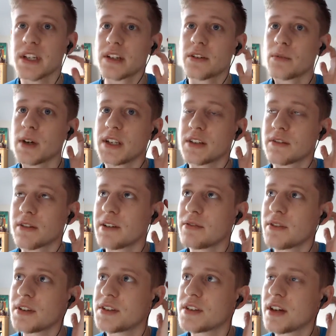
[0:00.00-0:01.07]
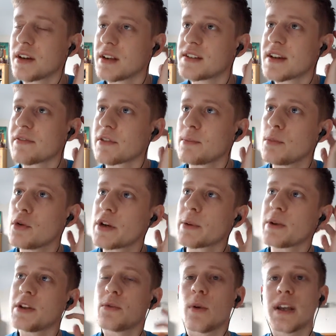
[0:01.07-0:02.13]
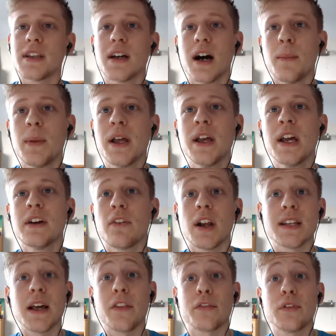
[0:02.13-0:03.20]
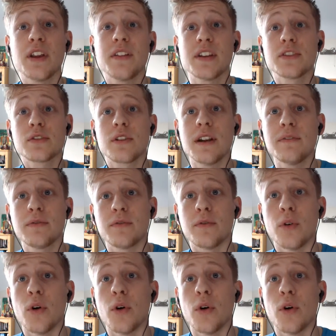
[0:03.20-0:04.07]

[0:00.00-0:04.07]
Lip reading: A good way to gratefulness journal is every morning when you wake up, write down 3 things you're grateful for.